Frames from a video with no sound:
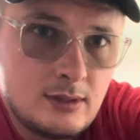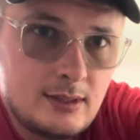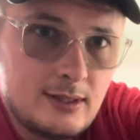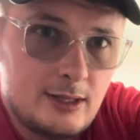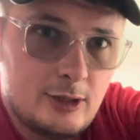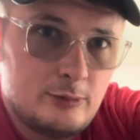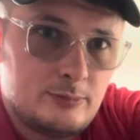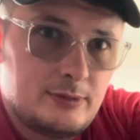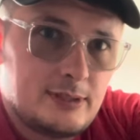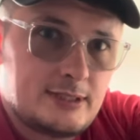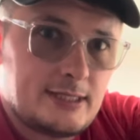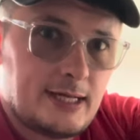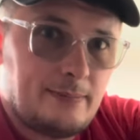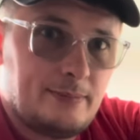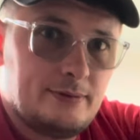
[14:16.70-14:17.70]
I hope this
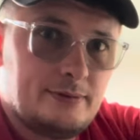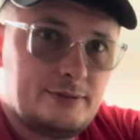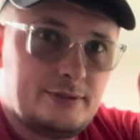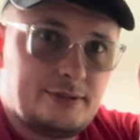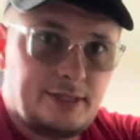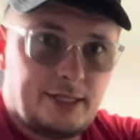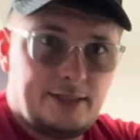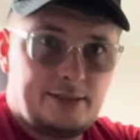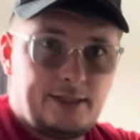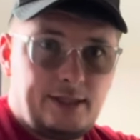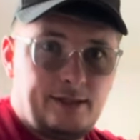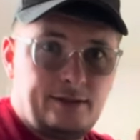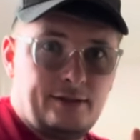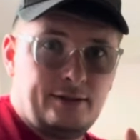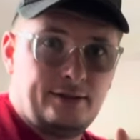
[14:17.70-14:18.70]
happens and stays
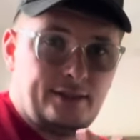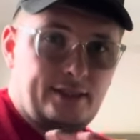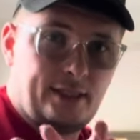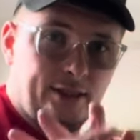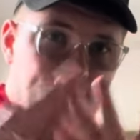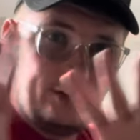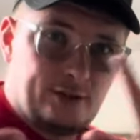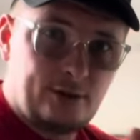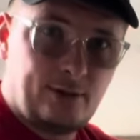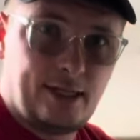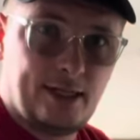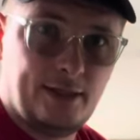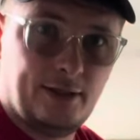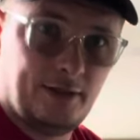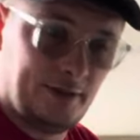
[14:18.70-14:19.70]
there, this angle is
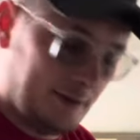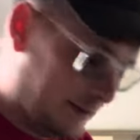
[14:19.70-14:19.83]
quite good.